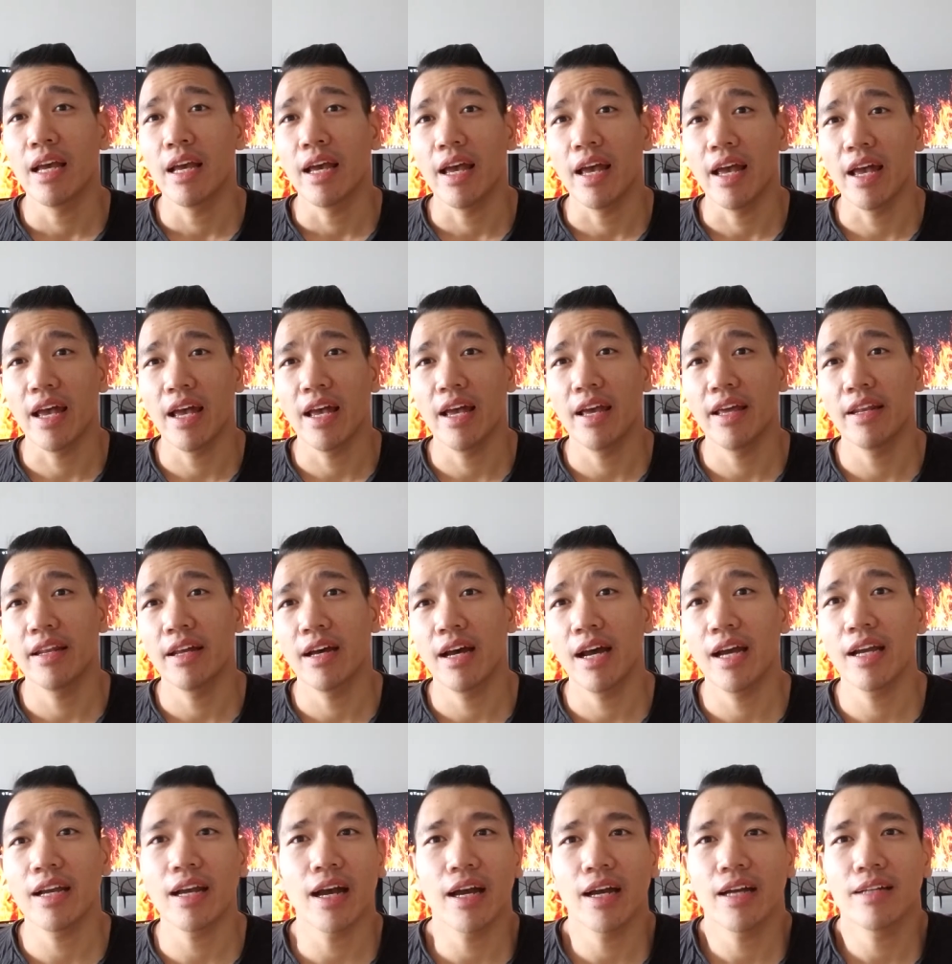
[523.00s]
And uh,
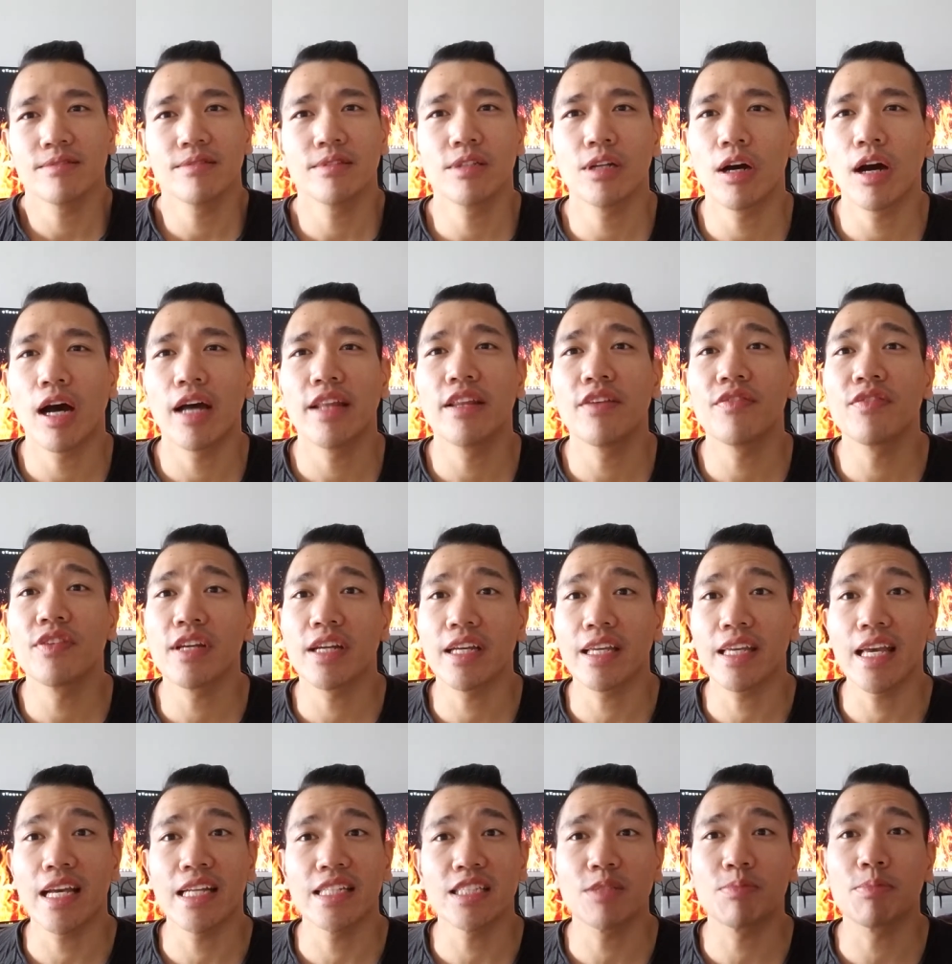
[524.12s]
I, you know, nothing
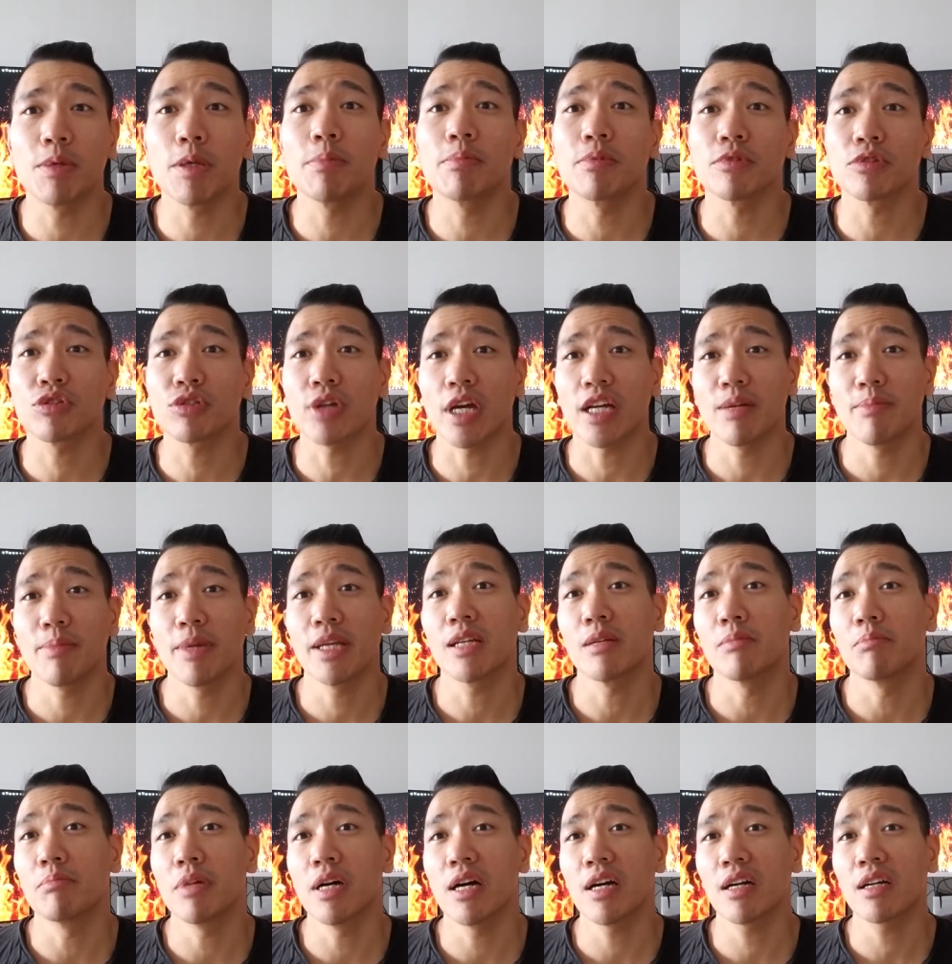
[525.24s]
against people trying to make a
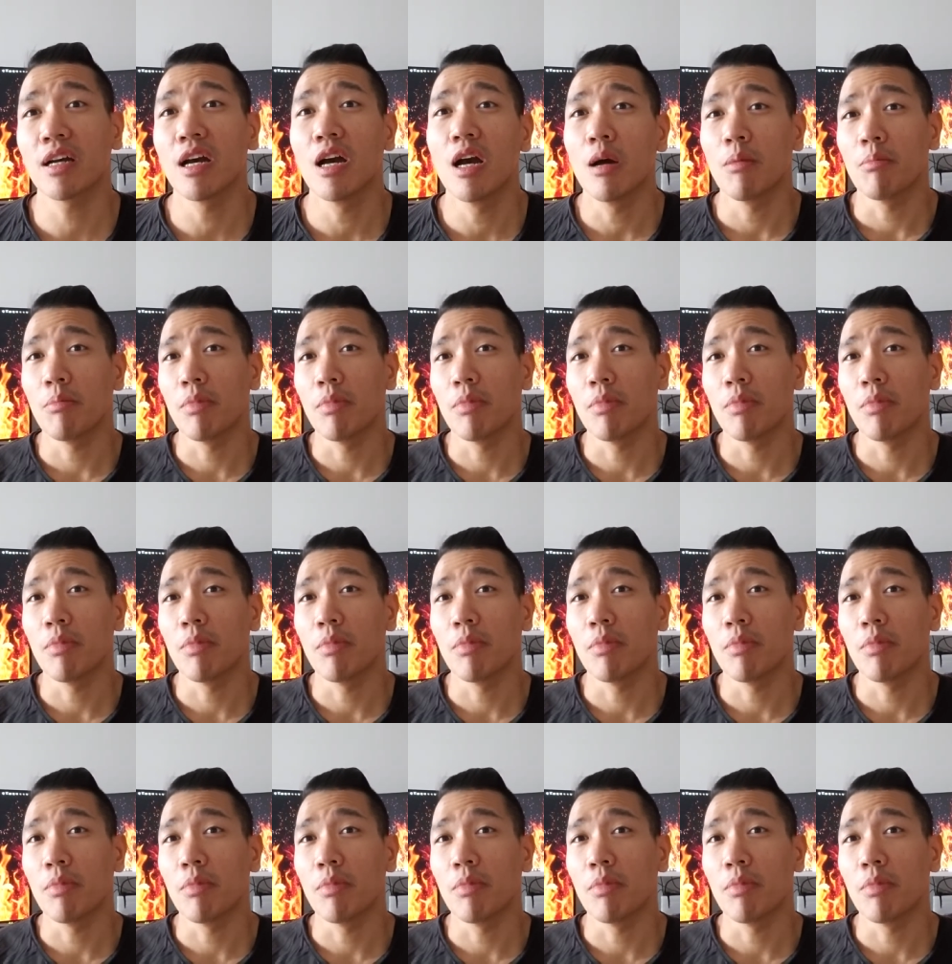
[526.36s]
buck,